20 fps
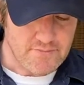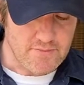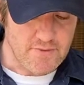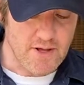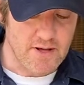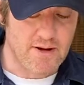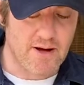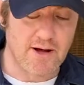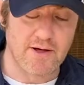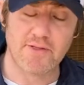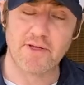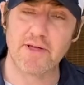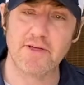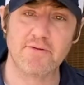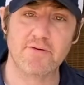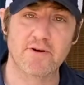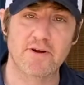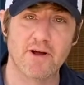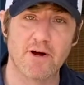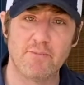They
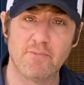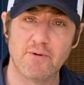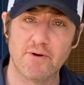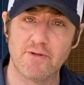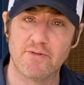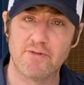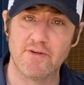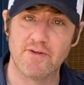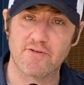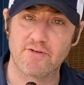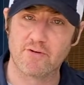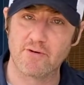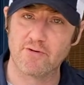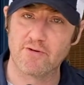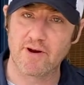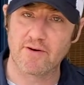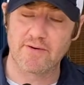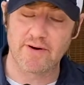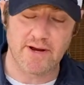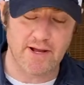either come with the
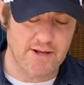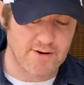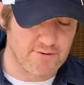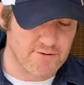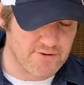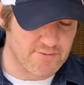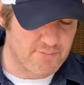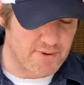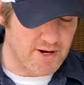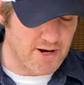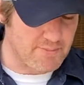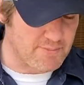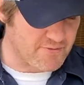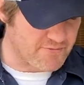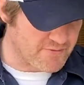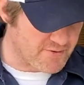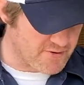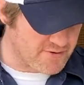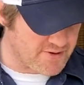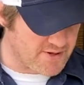screwdriver handles, but I
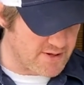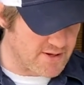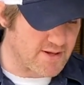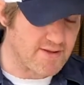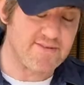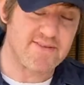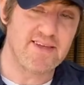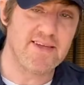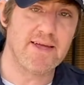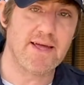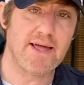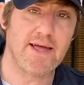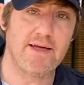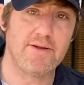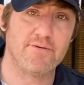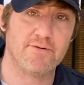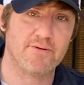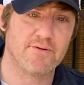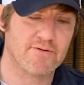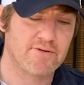prefer the T
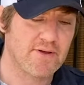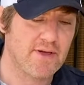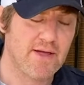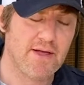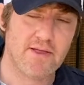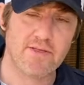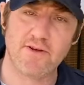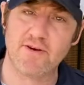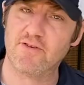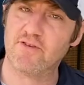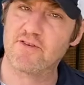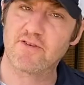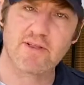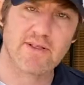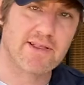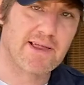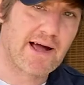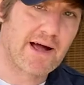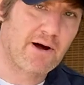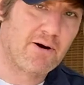handles. They just
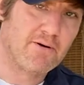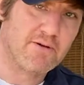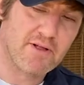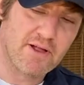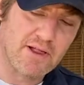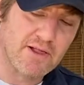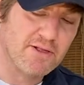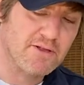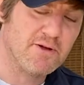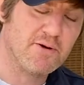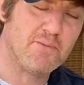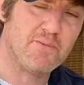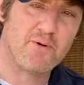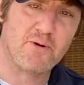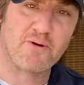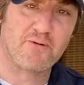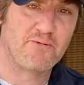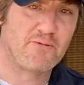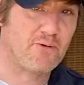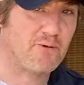allow a little
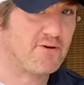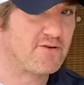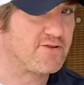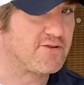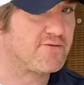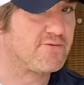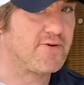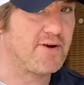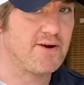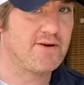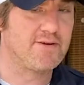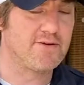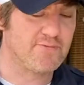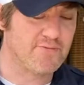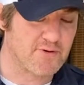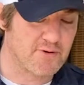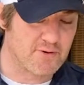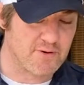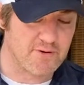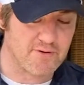more force. It's very
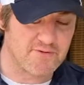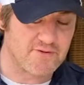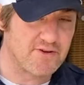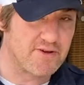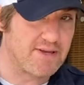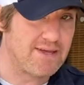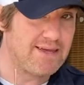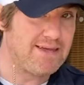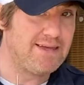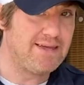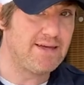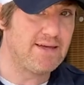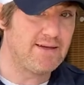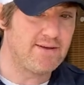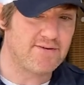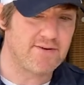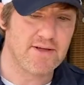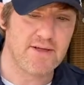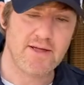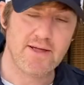difficult to
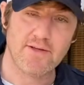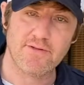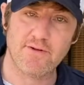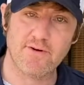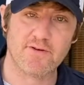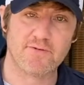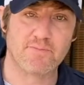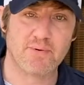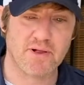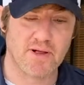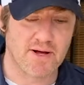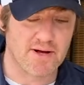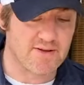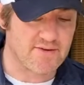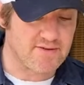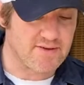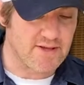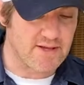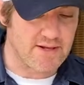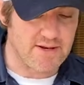get those
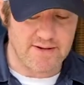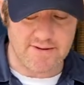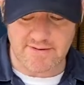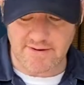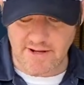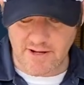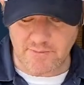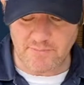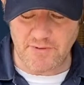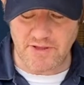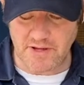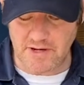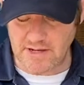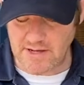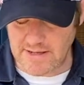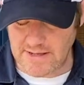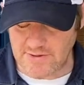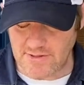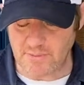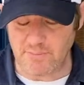plugs in, and to help
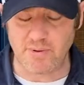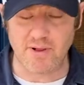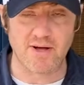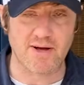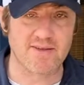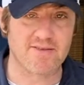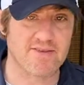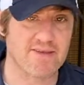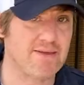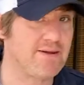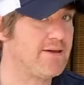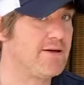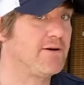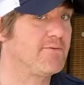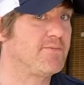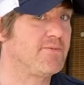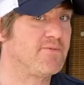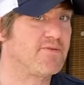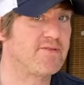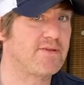get the plugs in and
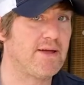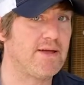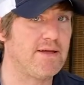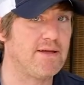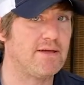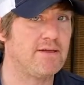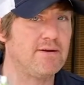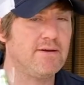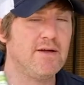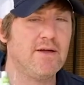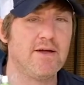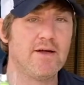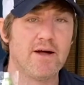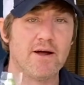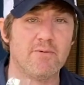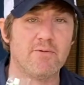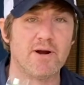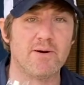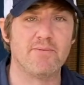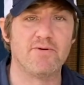help them stay in, a
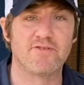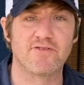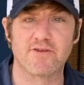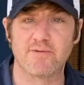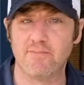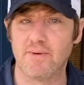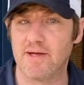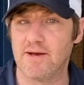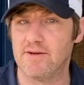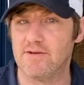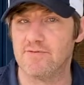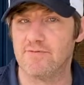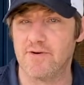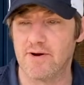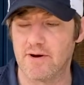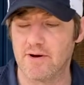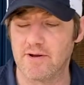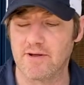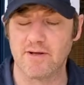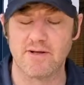rubber cement is
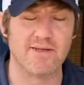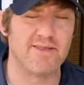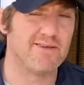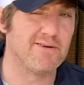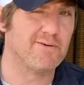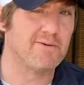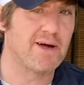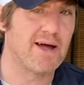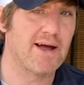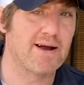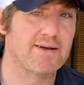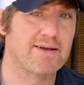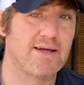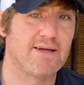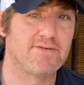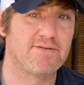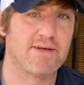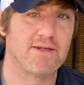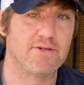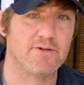very good. It will act
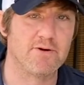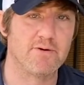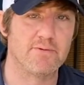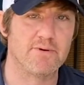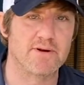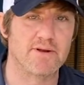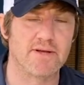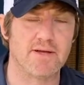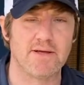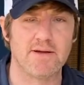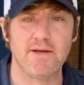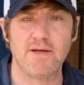as that lubricant.